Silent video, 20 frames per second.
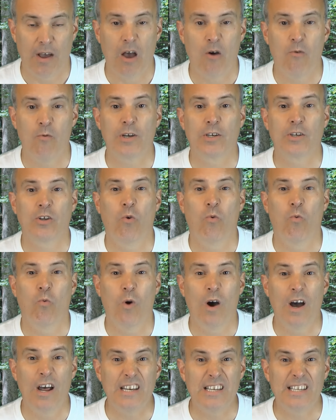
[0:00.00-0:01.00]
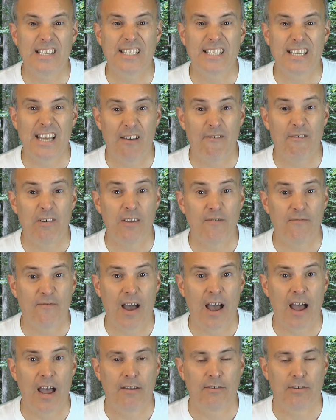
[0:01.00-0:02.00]
I went to
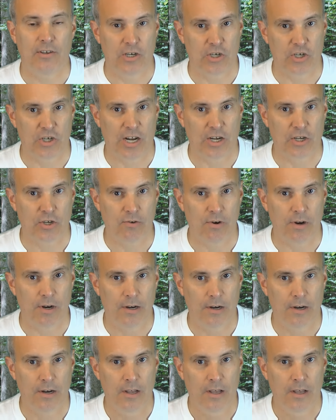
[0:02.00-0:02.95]
175s and it shot straight.